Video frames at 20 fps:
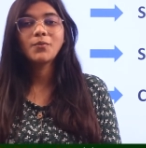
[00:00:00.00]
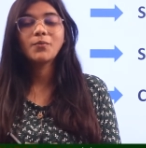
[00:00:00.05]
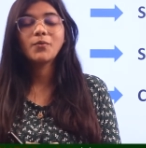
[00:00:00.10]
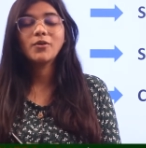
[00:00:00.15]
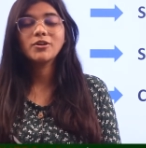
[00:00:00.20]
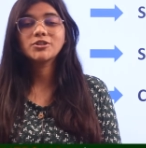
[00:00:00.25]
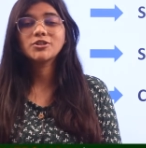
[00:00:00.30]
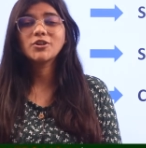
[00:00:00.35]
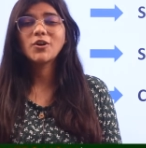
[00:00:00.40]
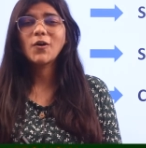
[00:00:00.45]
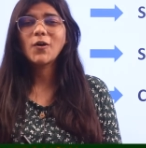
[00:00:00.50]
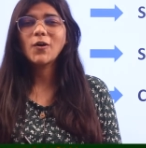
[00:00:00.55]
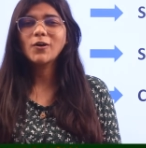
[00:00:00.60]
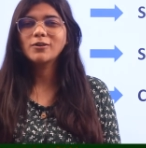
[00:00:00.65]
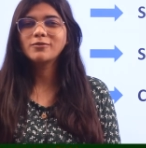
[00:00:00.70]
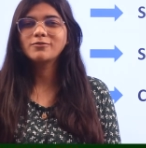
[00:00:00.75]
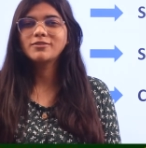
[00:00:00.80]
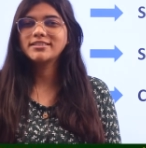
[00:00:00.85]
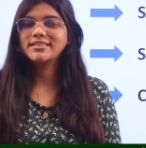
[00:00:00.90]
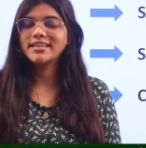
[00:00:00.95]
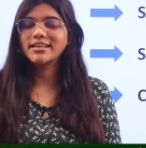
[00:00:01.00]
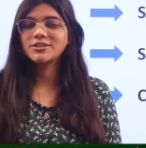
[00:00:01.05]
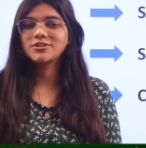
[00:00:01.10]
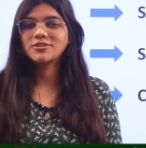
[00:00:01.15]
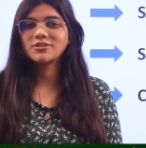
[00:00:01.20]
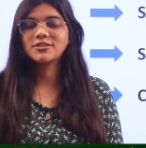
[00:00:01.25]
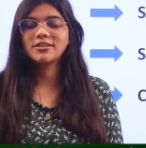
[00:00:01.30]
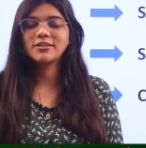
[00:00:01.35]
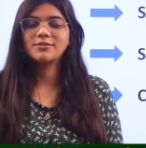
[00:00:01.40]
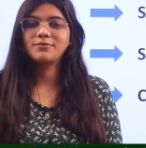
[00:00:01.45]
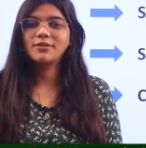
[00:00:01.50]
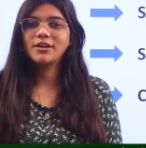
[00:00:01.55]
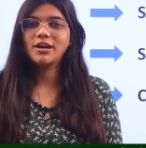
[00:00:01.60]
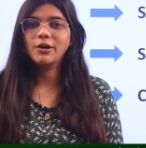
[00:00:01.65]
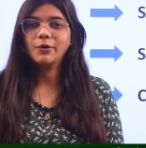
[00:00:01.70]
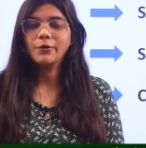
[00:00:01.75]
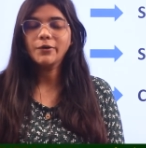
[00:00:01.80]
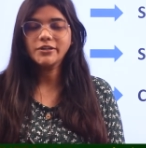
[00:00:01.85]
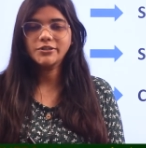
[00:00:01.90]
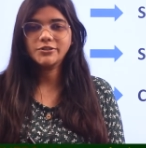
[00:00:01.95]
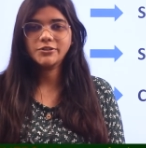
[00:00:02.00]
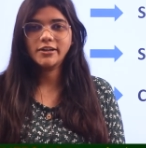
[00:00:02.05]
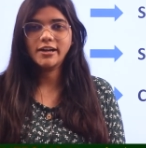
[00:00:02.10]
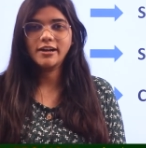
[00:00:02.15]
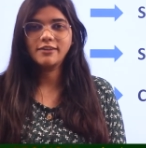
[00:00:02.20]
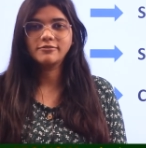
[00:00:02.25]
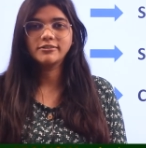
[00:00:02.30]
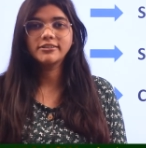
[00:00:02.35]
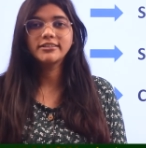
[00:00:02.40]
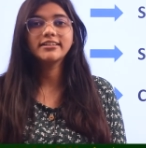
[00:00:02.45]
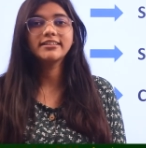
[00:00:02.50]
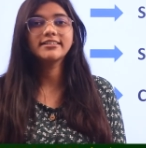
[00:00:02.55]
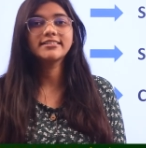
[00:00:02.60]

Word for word: watch all of the sections that we are going to cover,